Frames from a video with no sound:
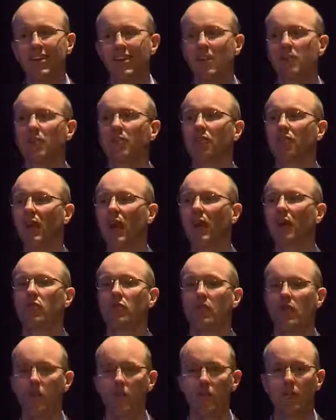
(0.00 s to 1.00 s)
and we start
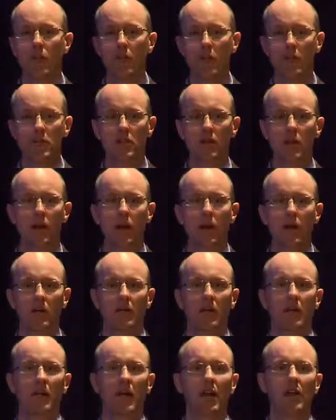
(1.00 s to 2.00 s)
looking at things like
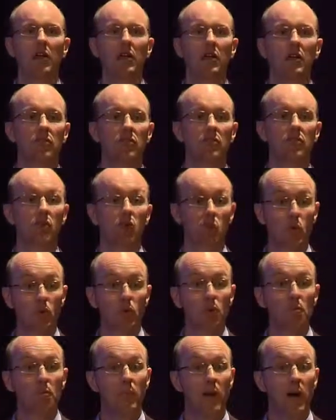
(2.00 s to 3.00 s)
the inherent sort of
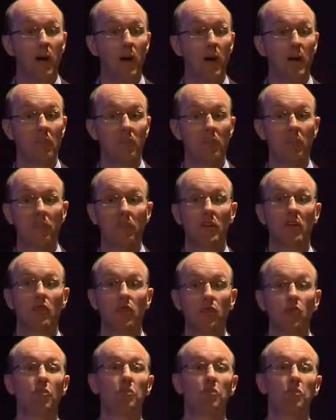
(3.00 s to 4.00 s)
group biases in
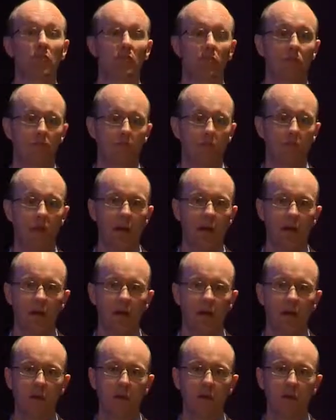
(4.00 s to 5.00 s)
group
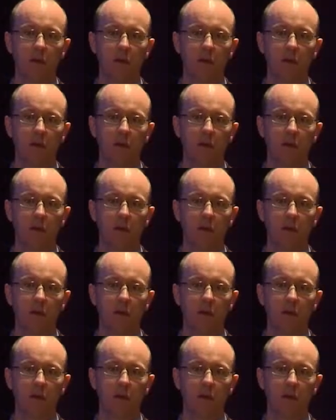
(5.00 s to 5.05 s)
decision-making.